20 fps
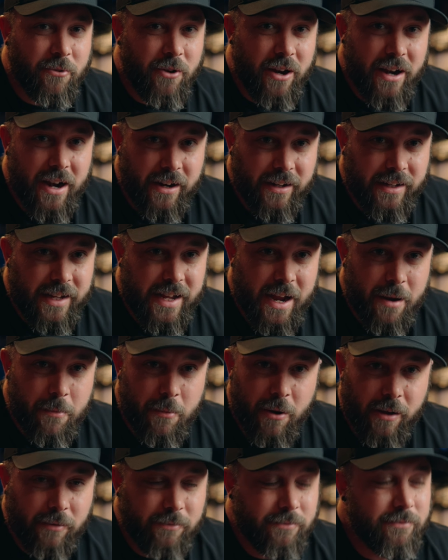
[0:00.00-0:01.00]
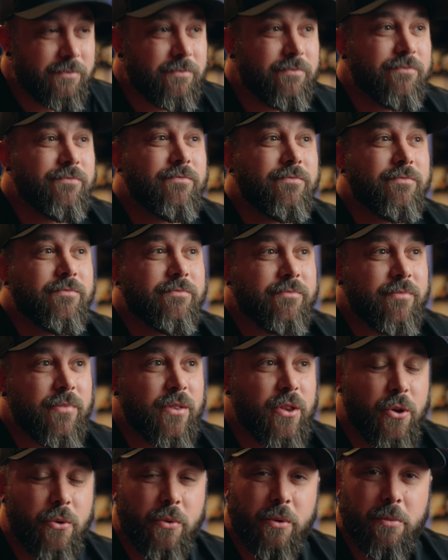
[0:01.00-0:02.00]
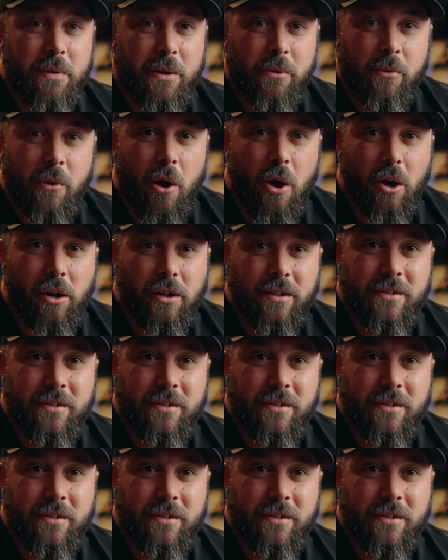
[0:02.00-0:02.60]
right out of camera, you would be wrong.